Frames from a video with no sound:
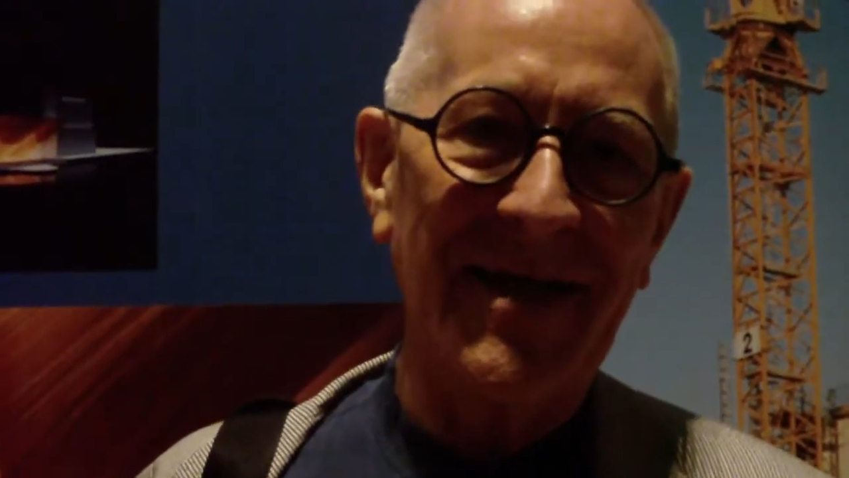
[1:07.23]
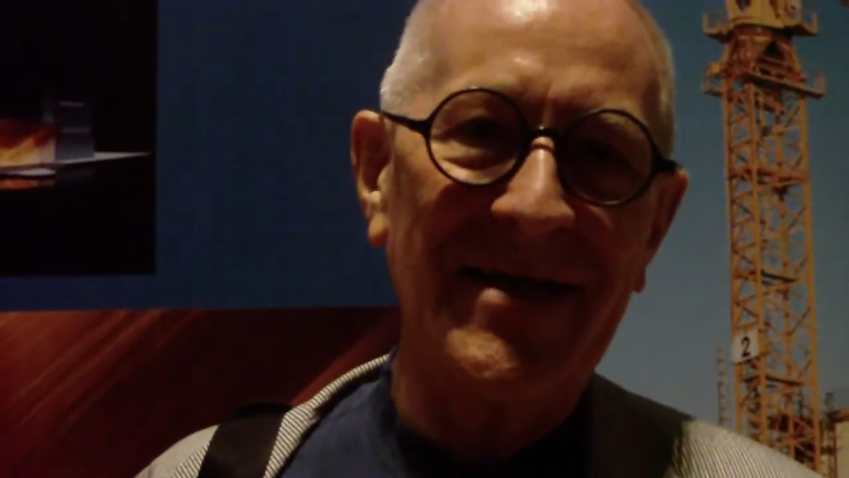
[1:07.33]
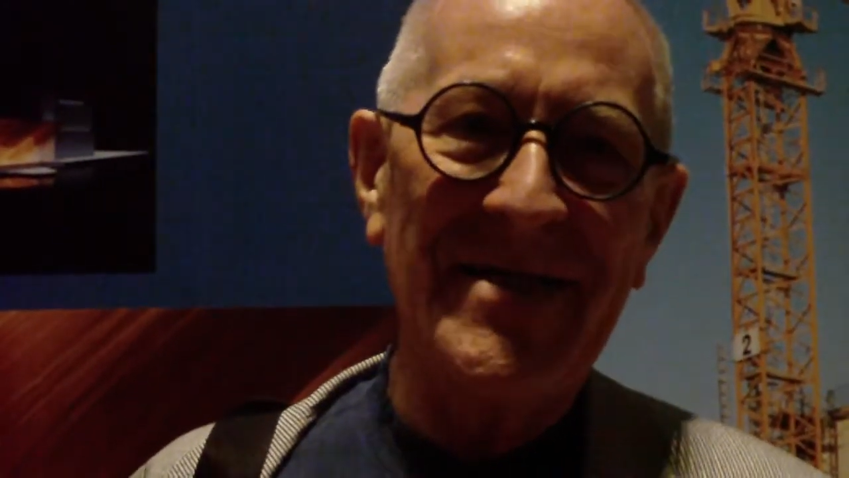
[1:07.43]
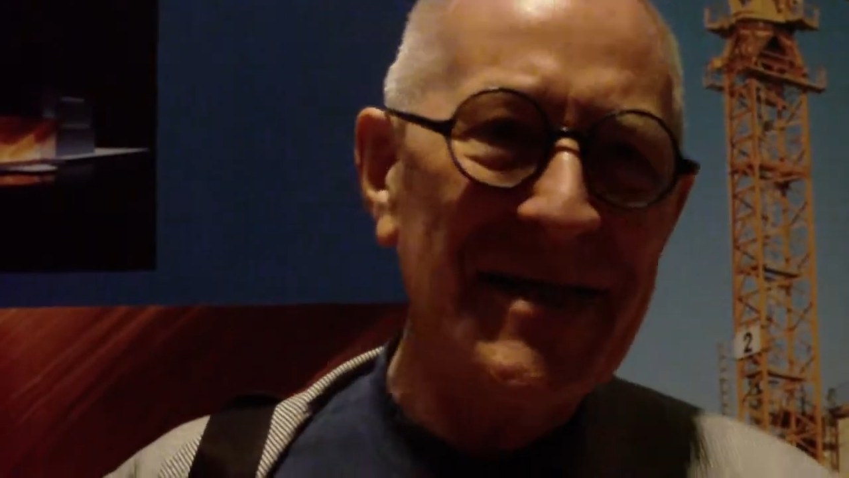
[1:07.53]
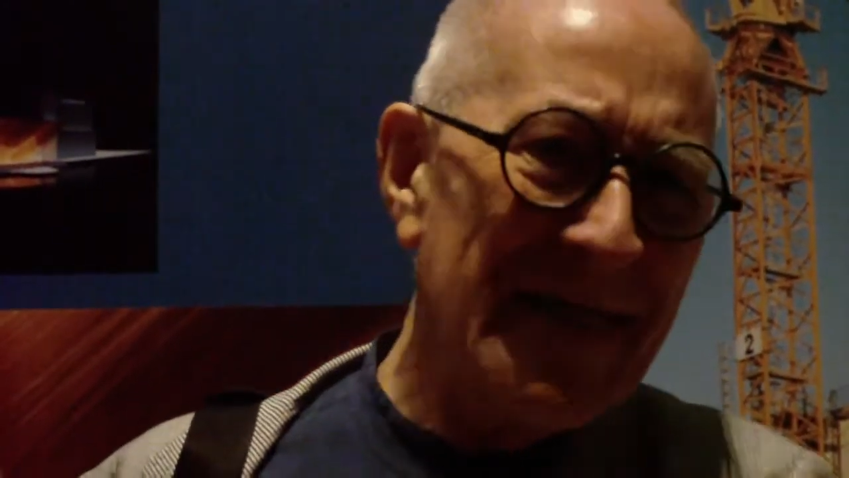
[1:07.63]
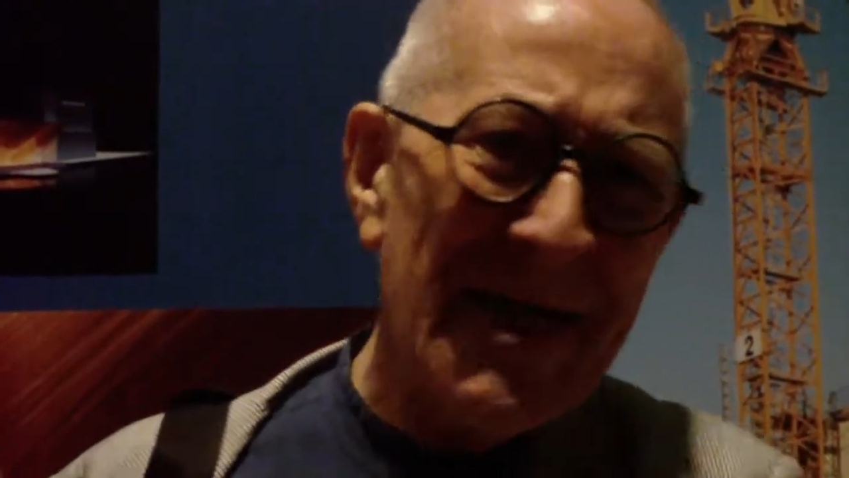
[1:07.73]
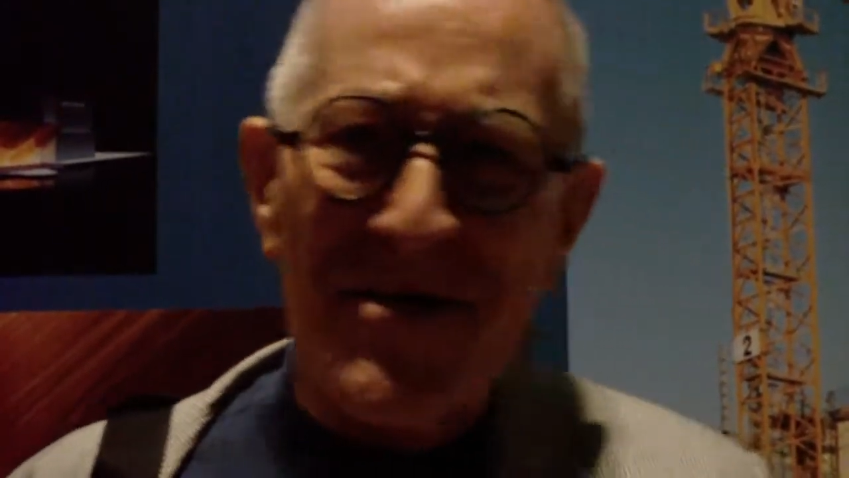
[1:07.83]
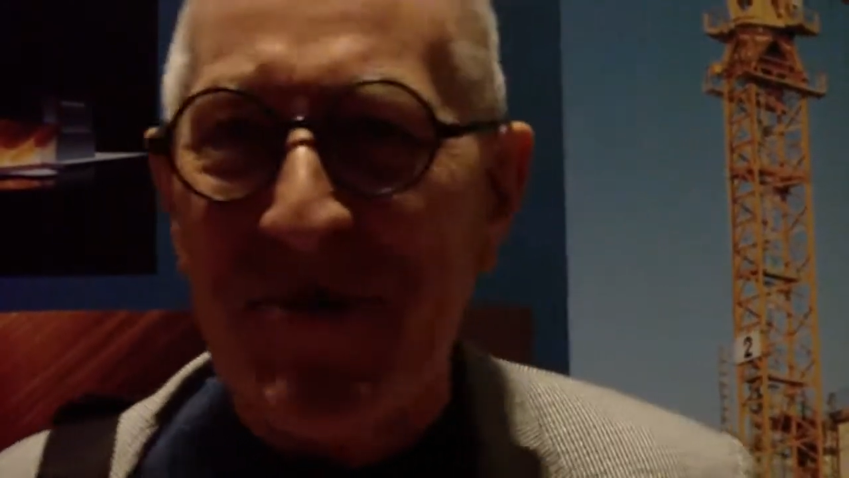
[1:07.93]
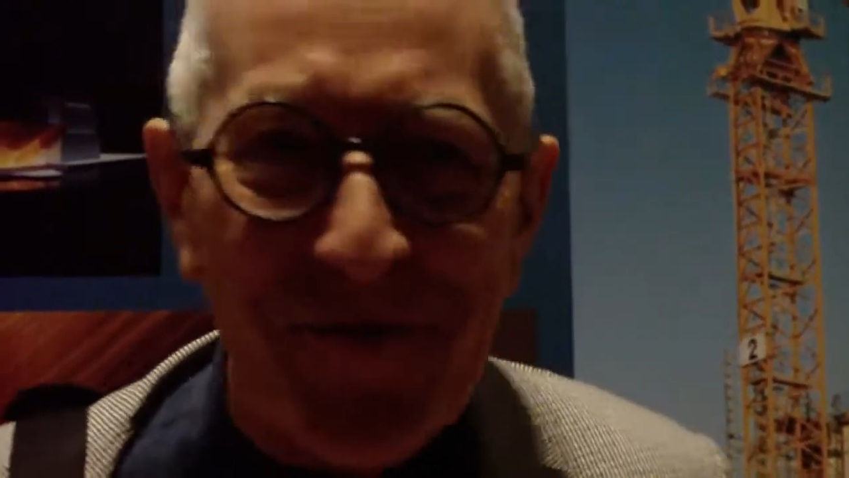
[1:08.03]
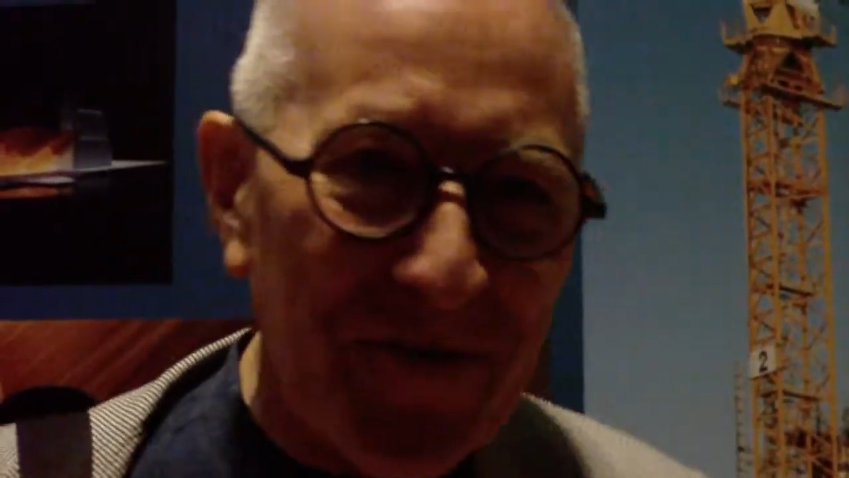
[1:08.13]
I said,
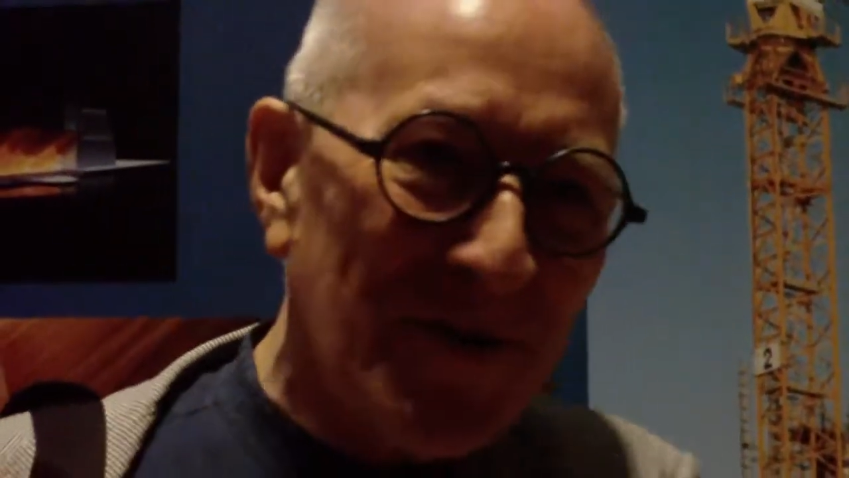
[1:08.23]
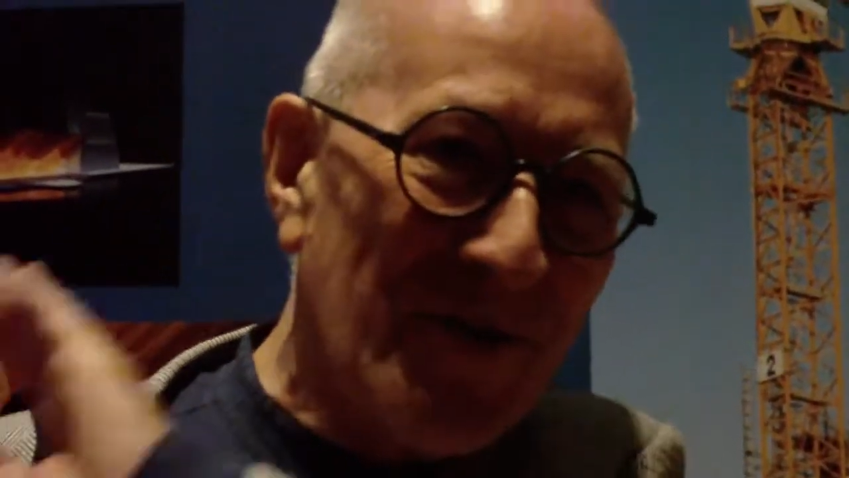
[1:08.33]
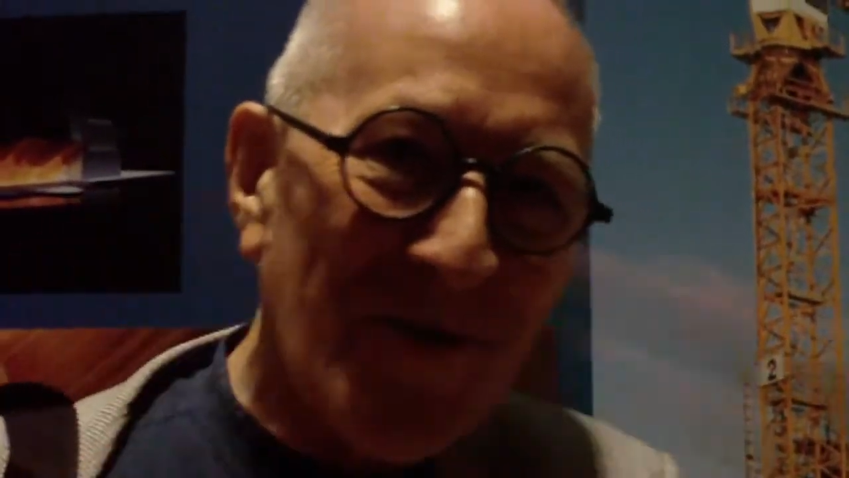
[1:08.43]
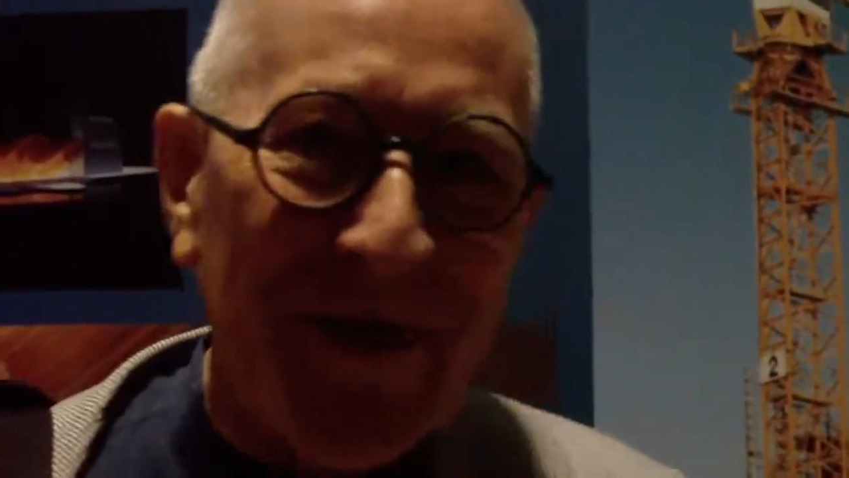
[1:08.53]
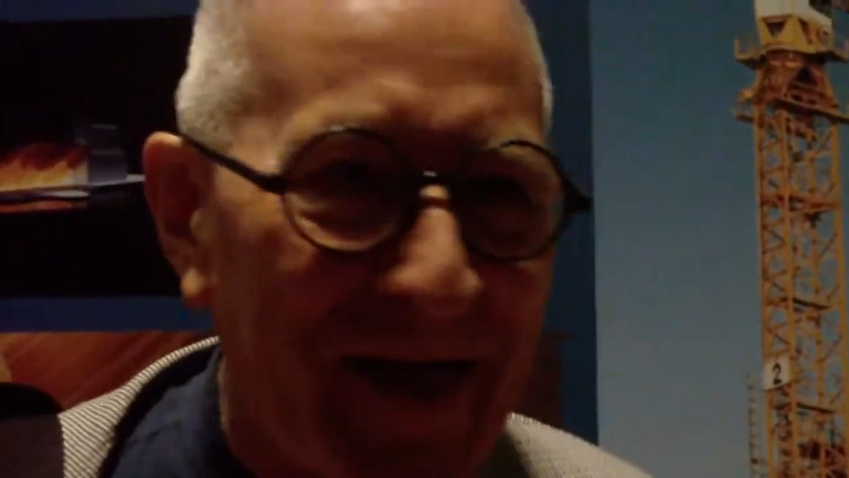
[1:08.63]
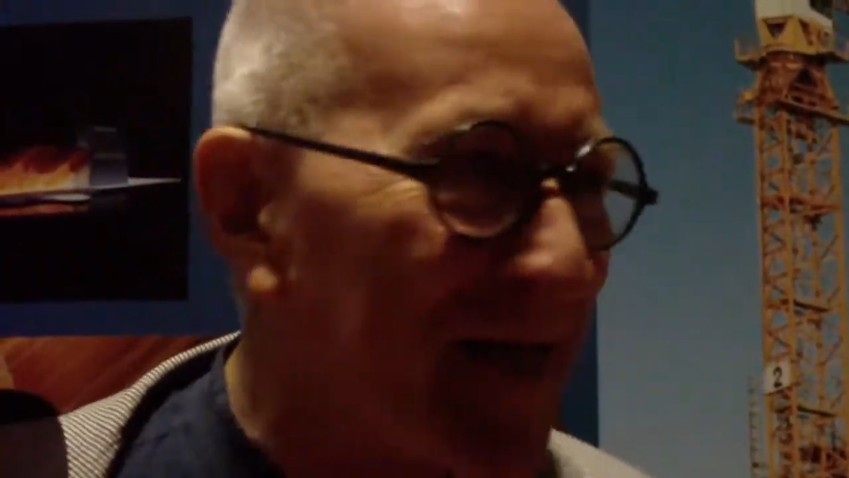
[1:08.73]
no, the Nordic